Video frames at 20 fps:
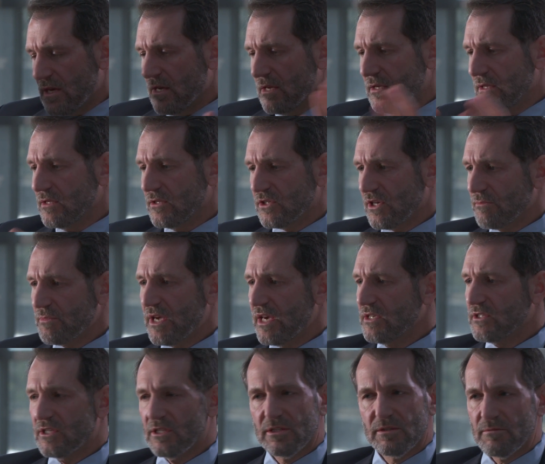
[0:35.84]
Eh, in some
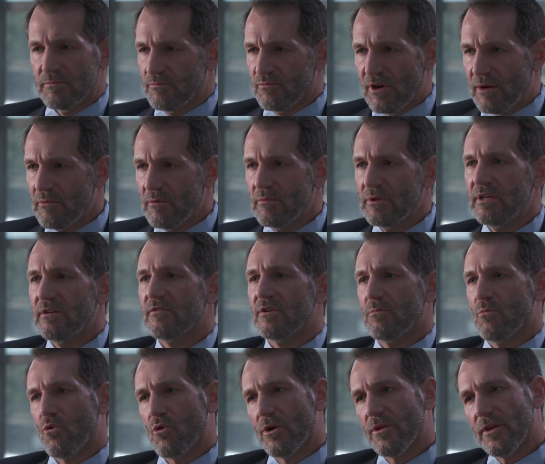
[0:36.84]
cases, probably
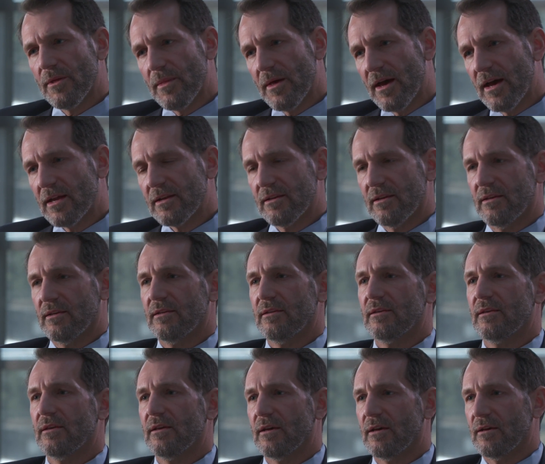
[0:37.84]
even more than that.
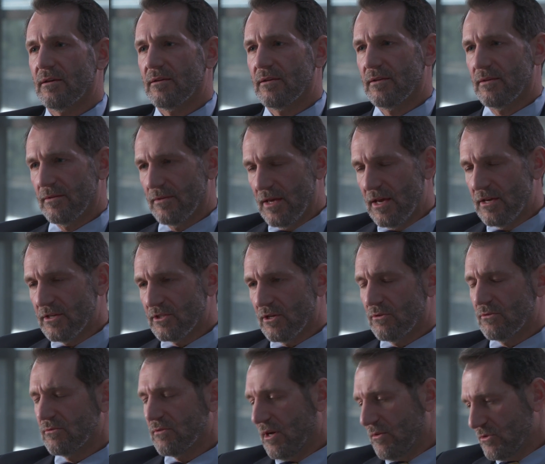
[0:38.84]
Uh,
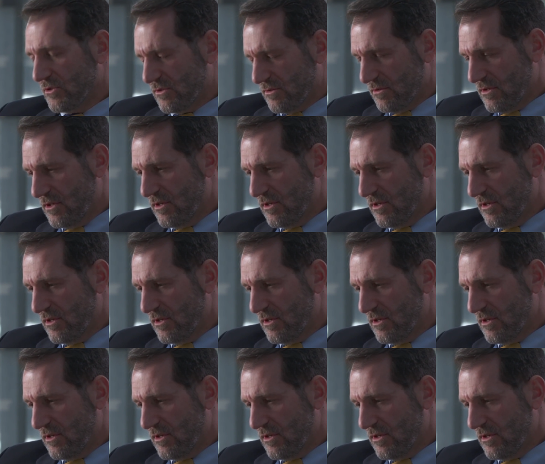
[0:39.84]
so I was